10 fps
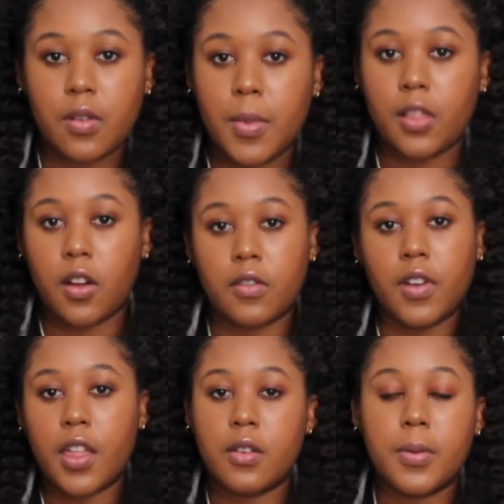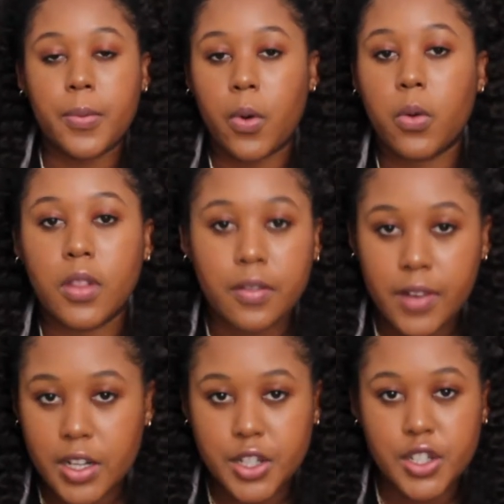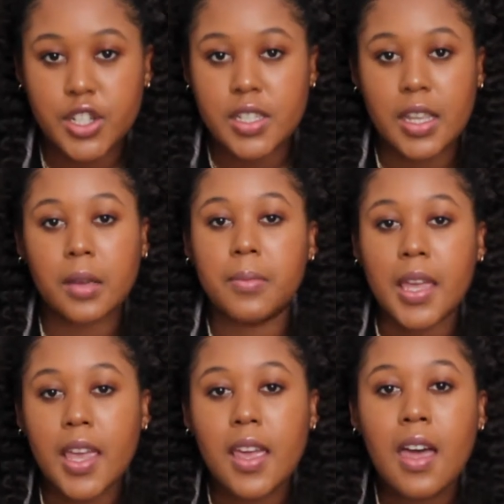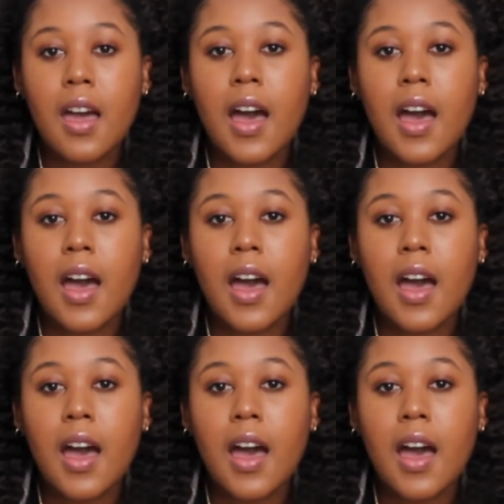from a lot of other people who love fashion just like me.